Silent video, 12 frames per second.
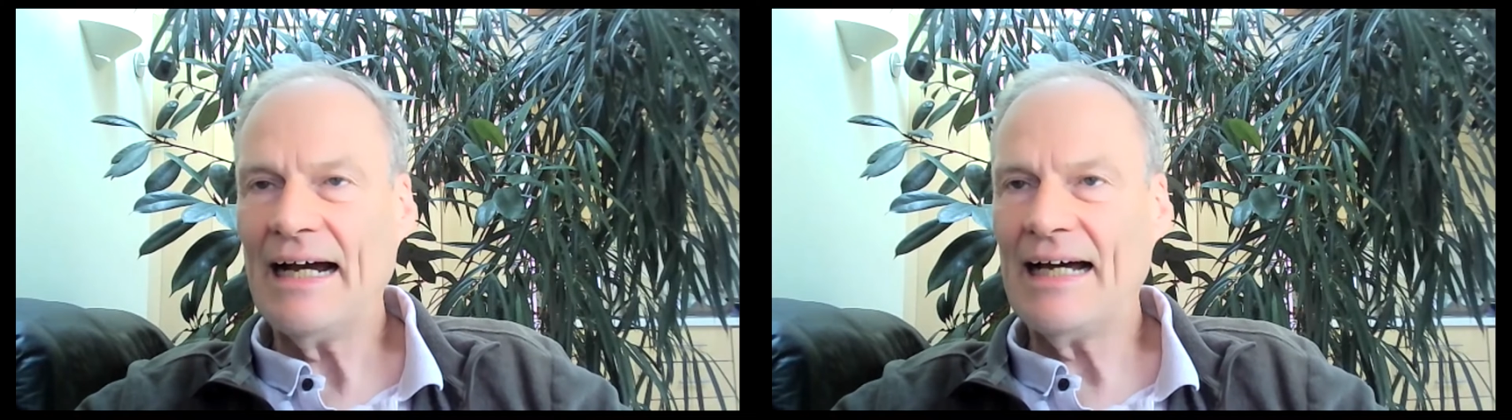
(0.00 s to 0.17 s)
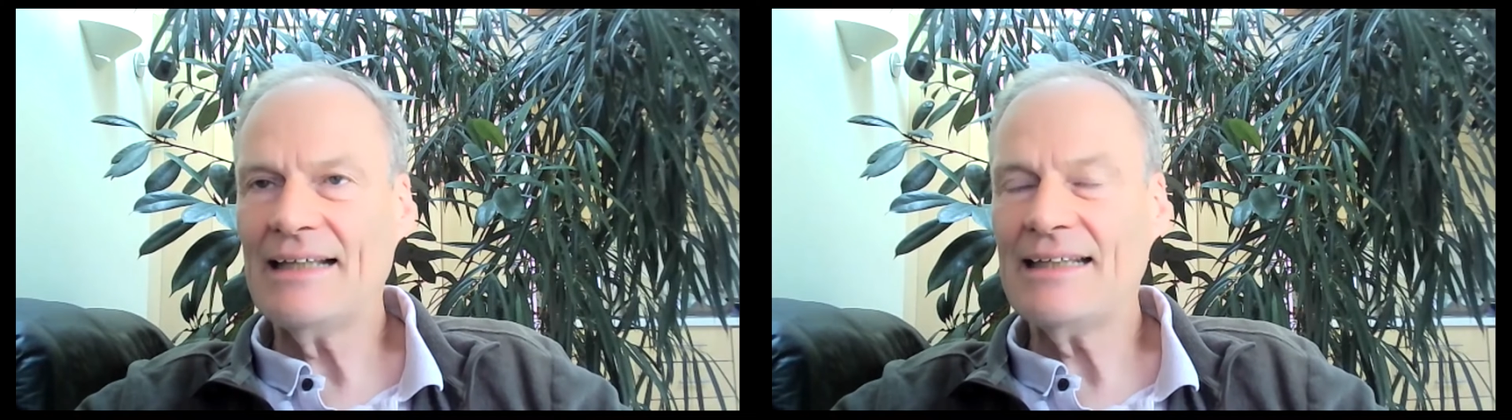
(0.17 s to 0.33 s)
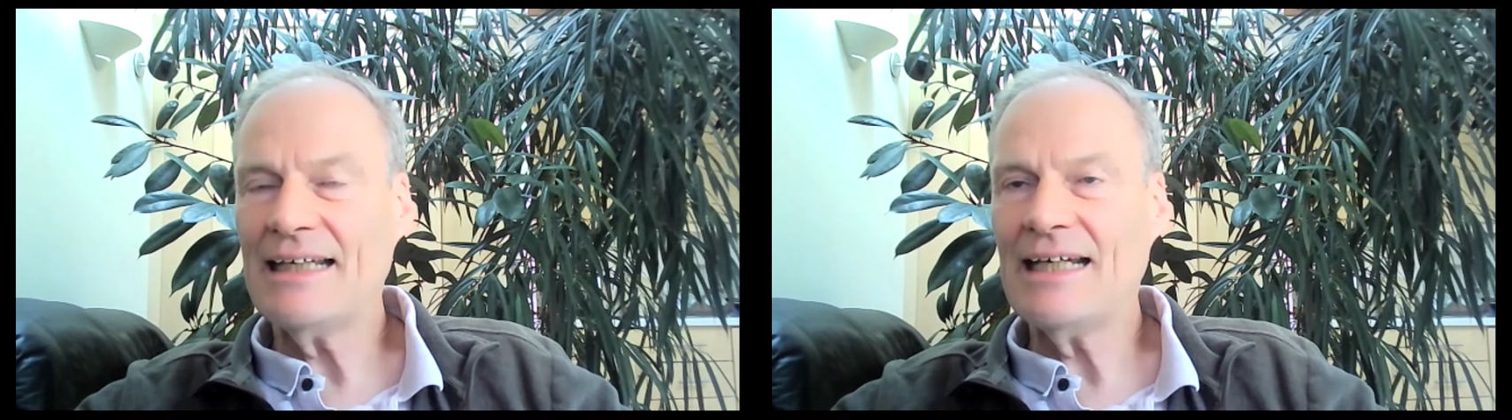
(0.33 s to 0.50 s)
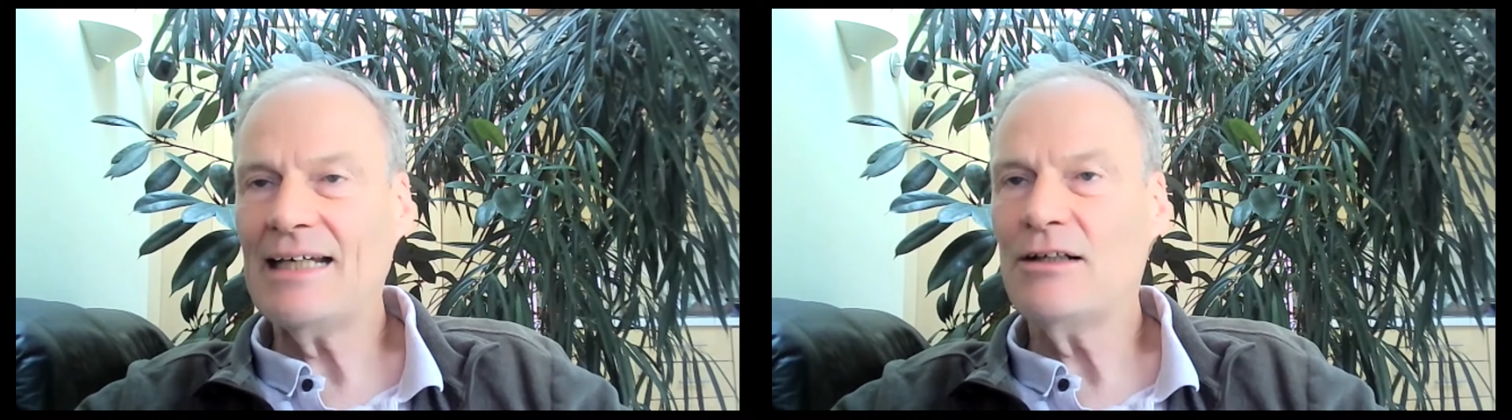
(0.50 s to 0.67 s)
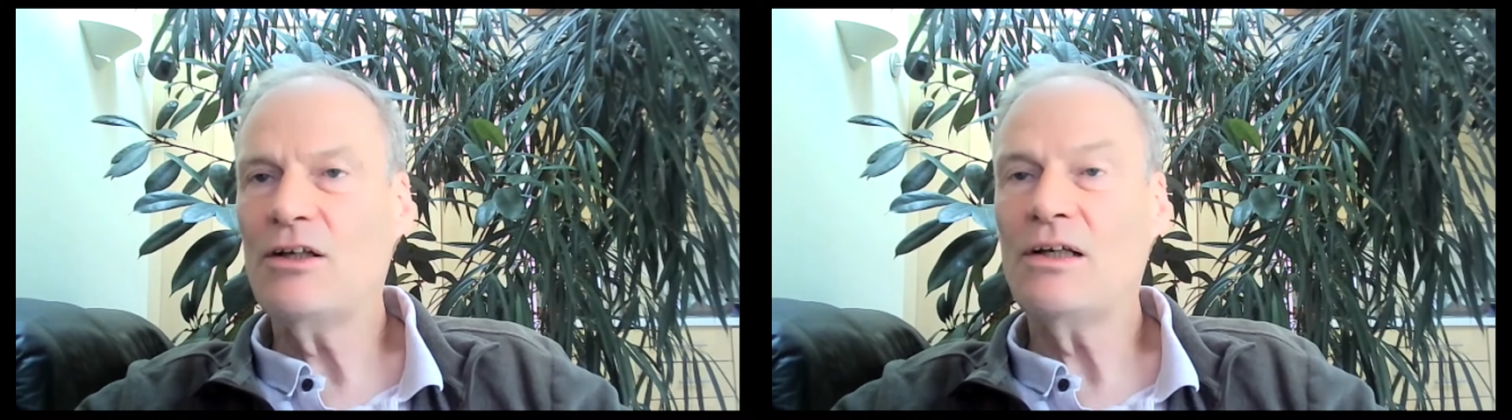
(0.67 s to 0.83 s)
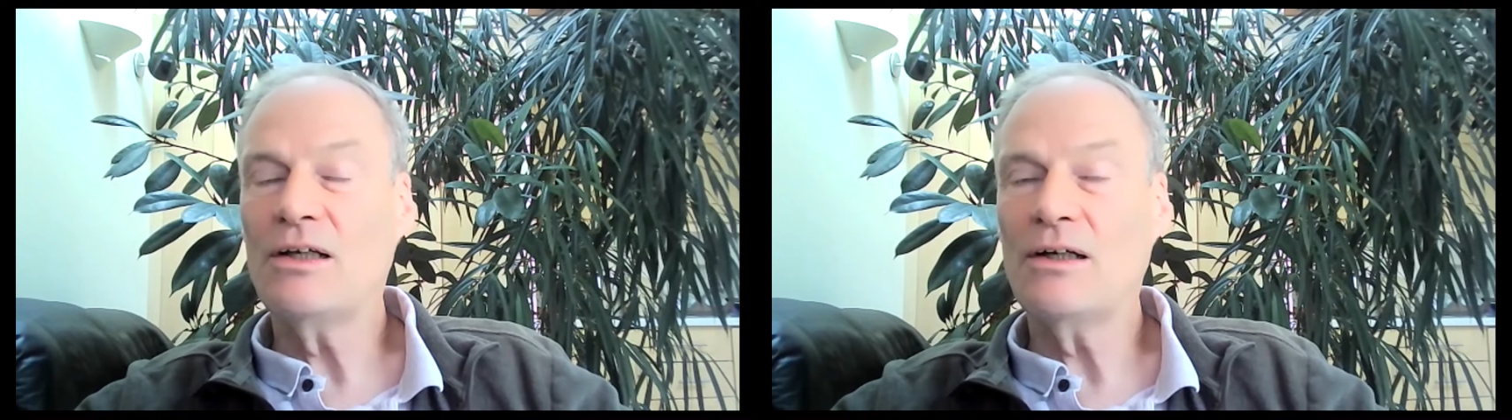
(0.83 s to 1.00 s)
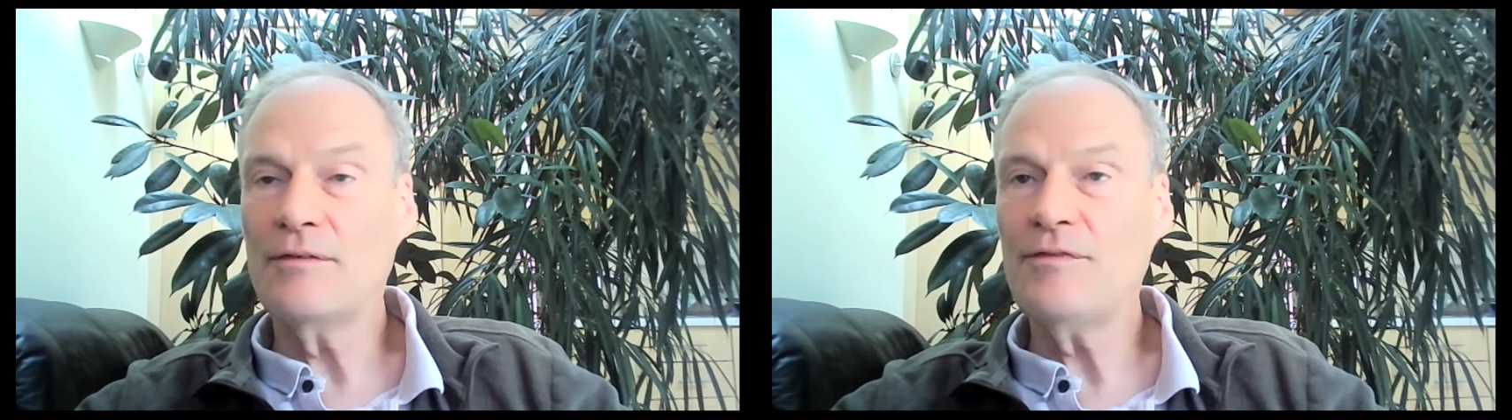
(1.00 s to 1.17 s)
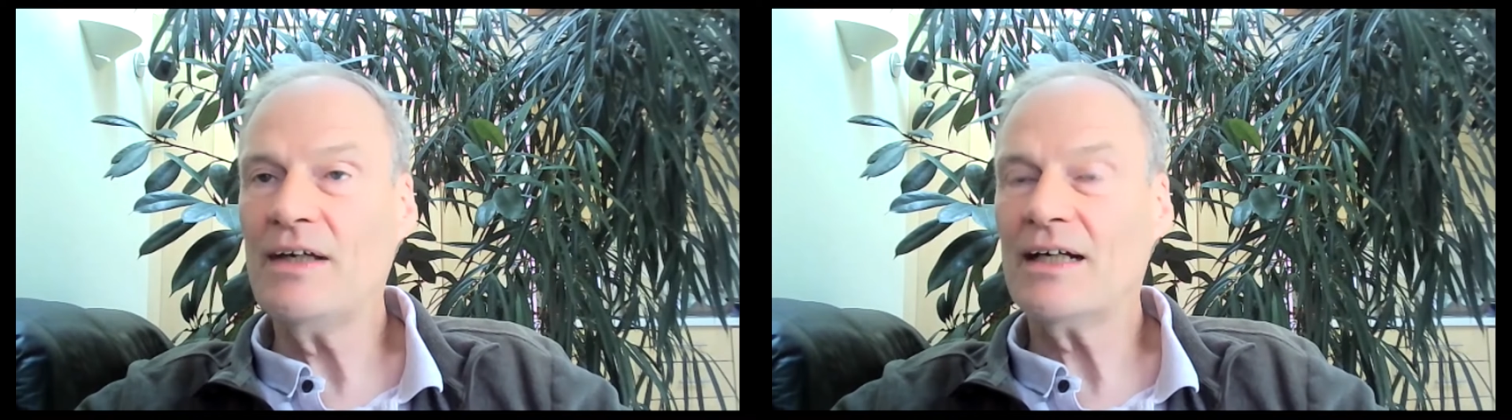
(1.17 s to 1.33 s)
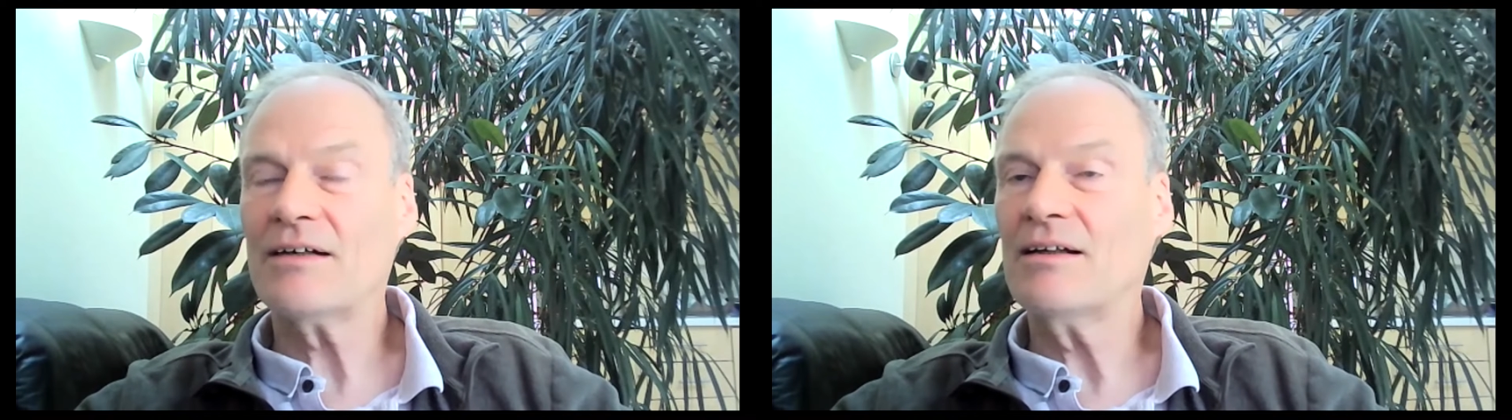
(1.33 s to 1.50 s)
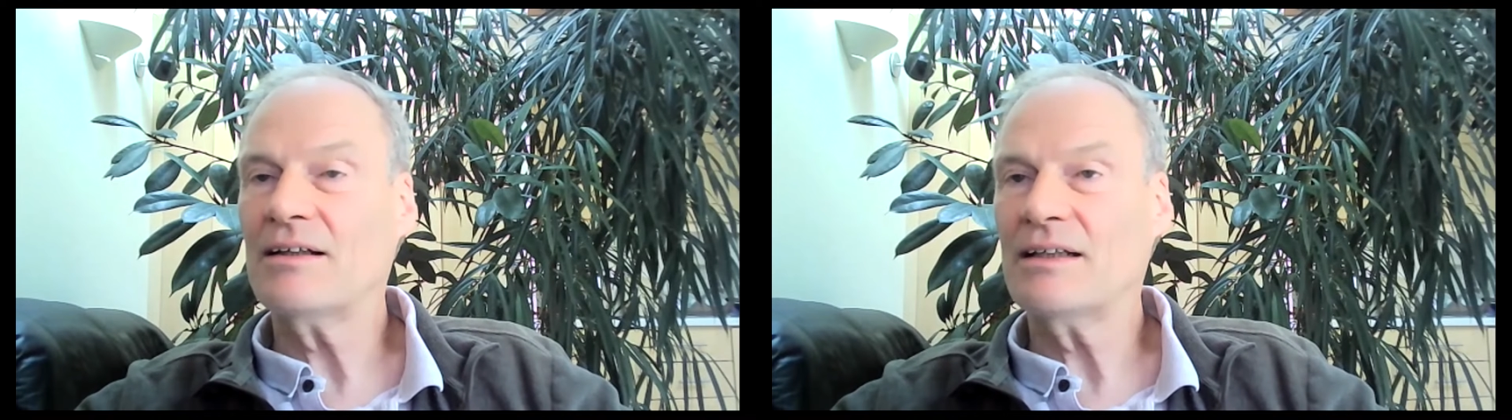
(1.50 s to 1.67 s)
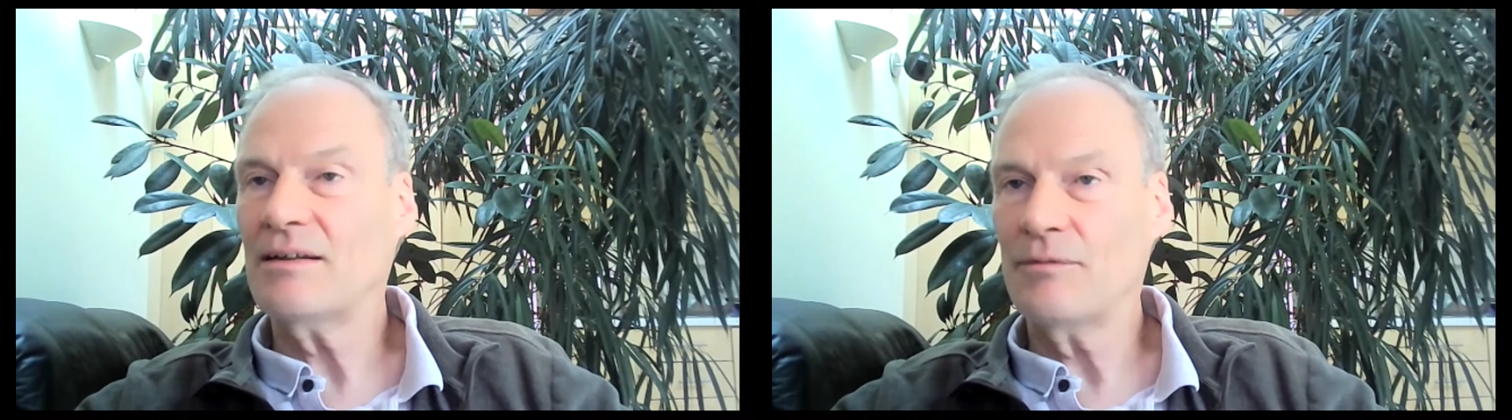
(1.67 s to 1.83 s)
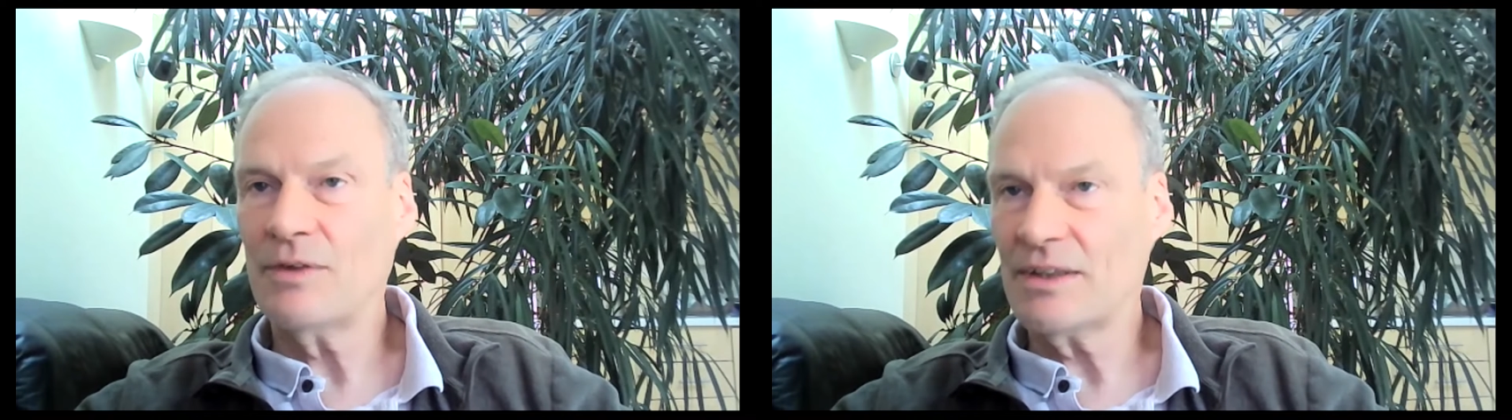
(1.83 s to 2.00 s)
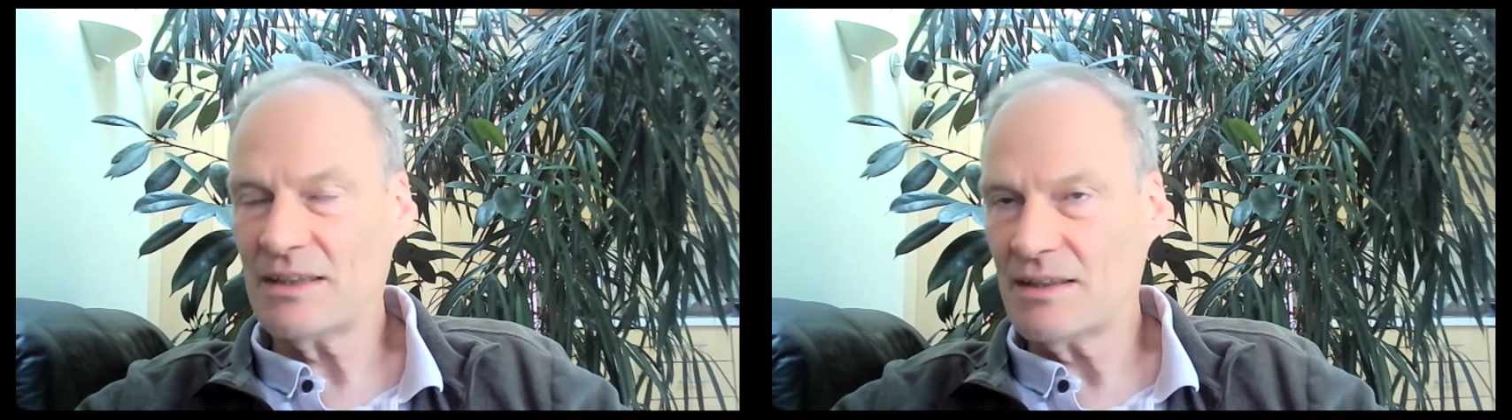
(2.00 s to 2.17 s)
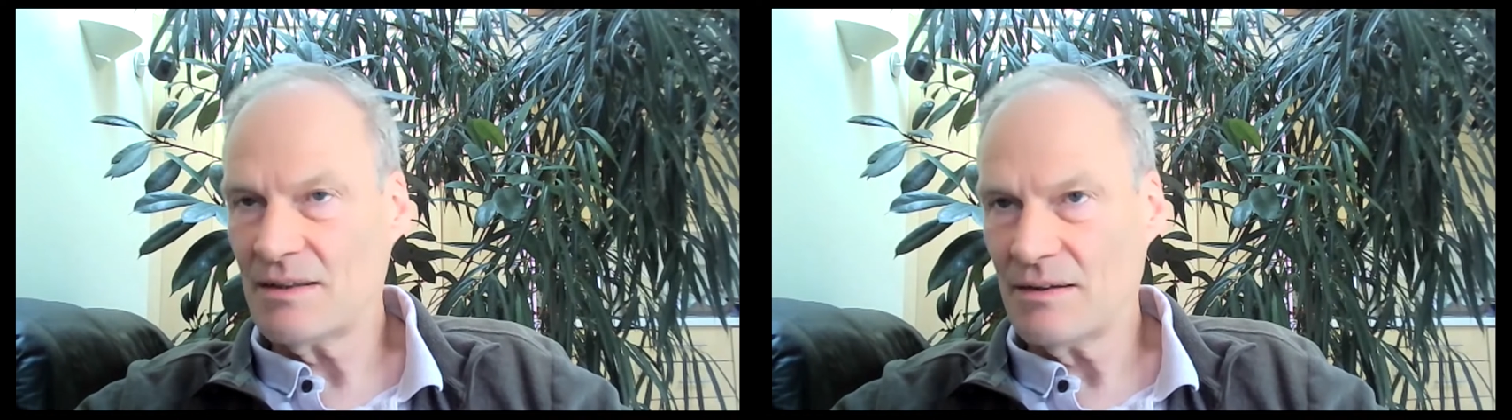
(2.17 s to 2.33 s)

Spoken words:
And they love hearing what